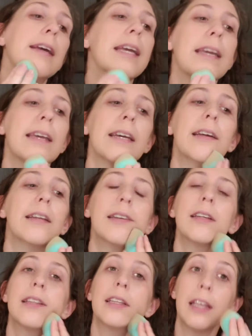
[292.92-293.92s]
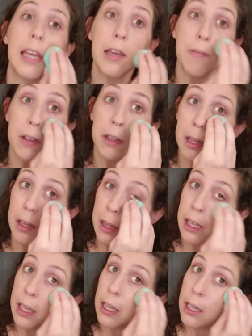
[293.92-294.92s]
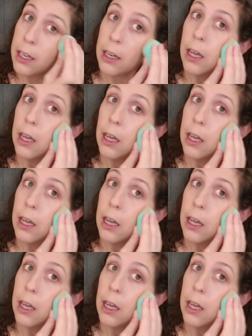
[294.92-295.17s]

And even then,